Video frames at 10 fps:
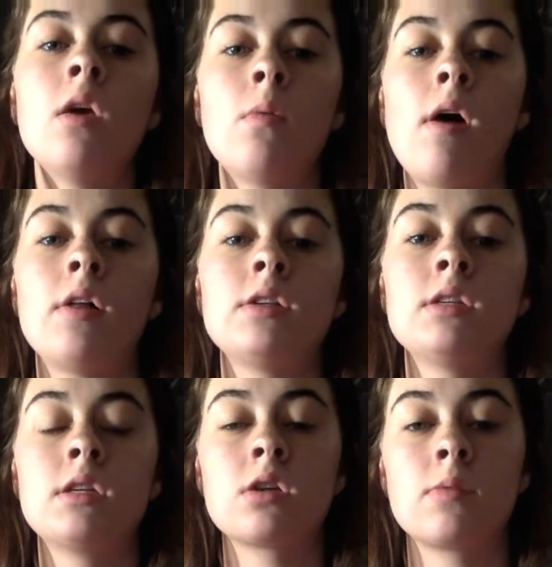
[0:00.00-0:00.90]
While
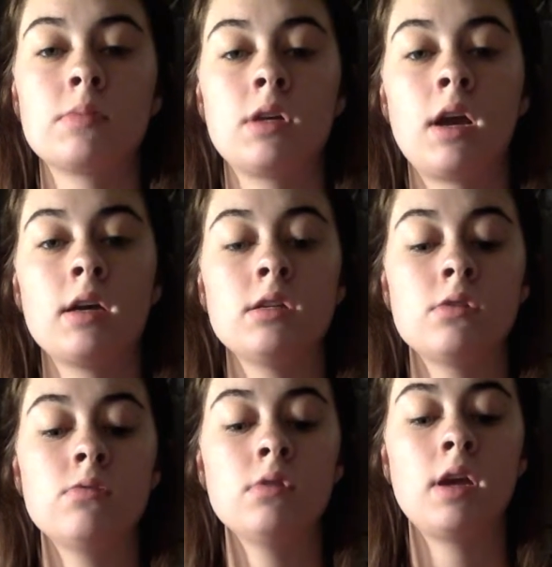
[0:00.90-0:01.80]
attending Thompson High
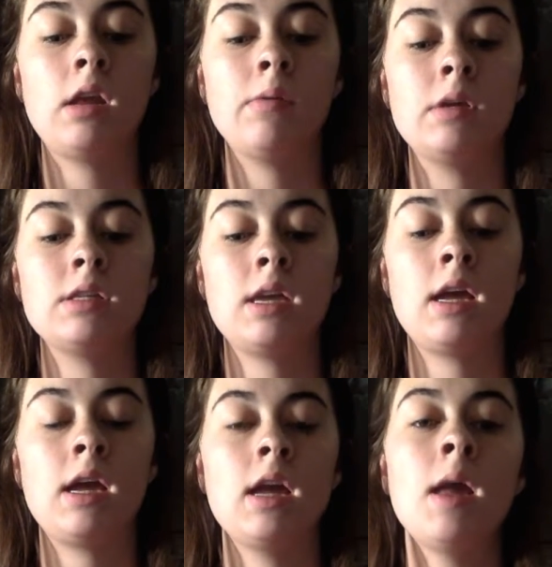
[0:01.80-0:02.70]
School, Katie was
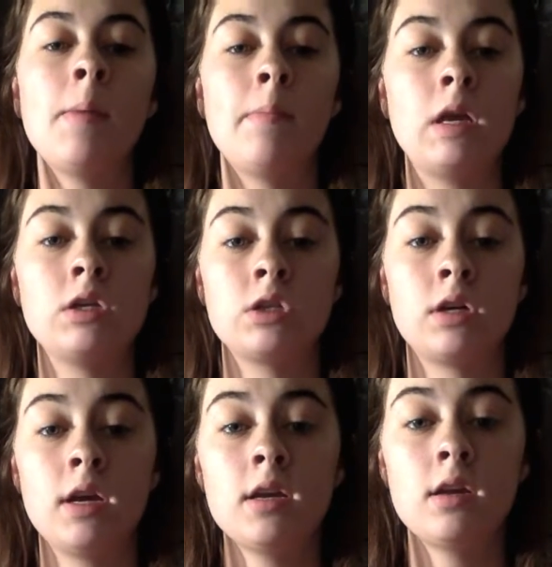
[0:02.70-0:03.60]
a
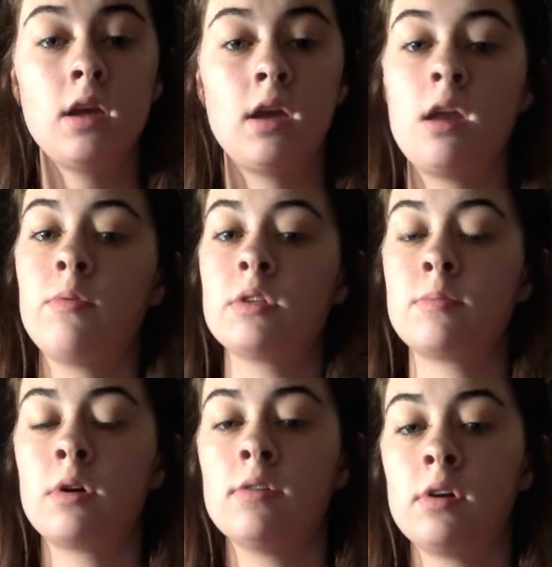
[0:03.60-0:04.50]
majorette and was a
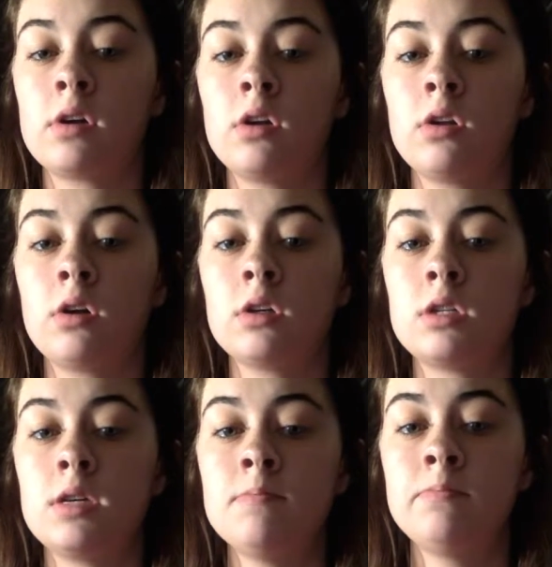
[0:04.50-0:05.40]
part of our color guard
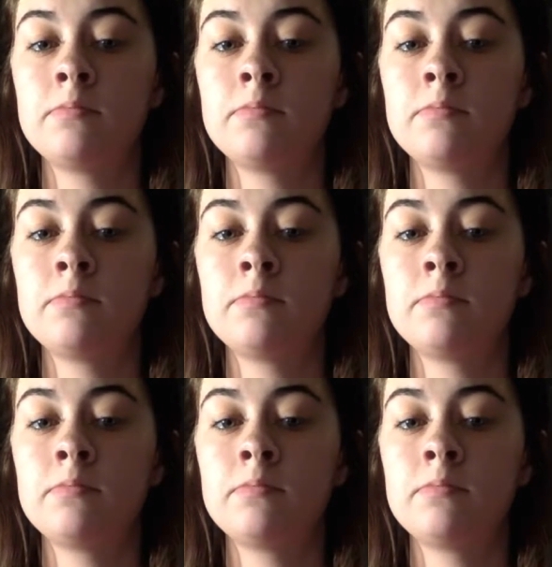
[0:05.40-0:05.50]
team.